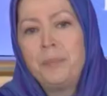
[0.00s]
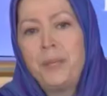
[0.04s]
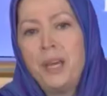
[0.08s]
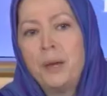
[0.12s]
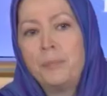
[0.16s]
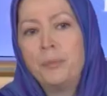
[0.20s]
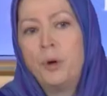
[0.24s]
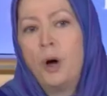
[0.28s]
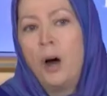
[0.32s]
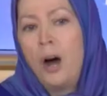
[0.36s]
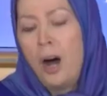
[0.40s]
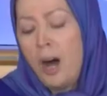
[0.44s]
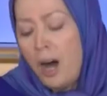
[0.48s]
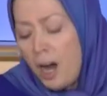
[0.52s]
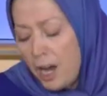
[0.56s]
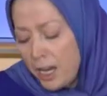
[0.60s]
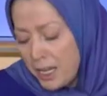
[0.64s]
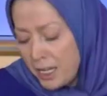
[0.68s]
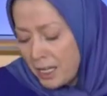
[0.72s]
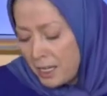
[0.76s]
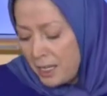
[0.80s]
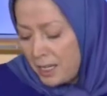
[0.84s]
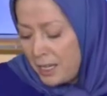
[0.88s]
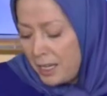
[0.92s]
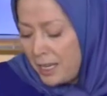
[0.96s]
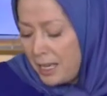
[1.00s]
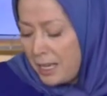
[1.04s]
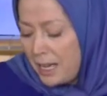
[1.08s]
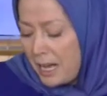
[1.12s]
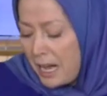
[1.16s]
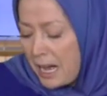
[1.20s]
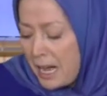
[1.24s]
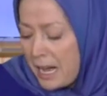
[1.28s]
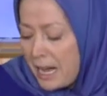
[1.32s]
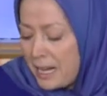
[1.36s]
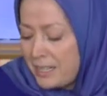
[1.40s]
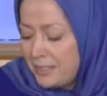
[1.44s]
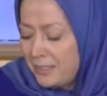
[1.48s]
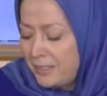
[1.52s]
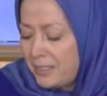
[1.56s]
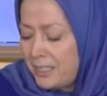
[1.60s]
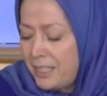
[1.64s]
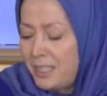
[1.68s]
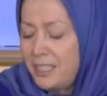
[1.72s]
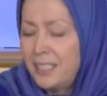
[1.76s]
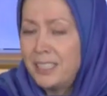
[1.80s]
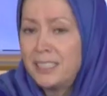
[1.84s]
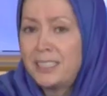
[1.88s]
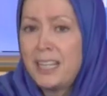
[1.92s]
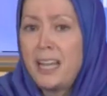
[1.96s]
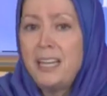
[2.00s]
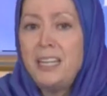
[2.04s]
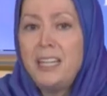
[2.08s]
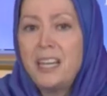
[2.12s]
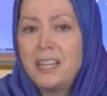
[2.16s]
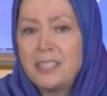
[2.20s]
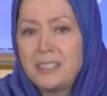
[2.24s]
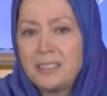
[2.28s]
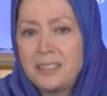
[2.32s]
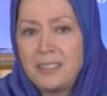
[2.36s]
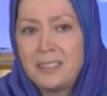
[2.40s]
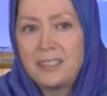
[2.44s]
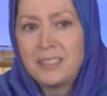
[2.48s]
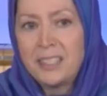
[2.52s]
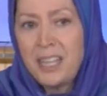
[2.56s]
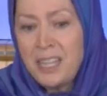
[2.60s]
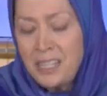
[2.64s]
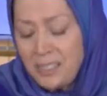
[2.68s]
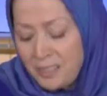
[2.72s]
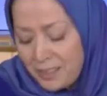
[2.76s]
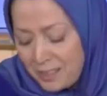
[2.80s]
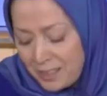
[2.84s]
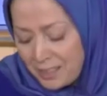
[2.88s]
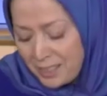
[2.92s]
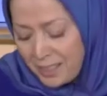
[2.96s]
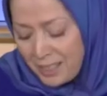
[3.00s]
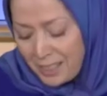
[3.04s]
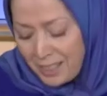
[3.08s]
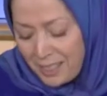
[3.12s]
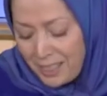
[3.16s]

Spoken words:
PMOI and the Iranian resistance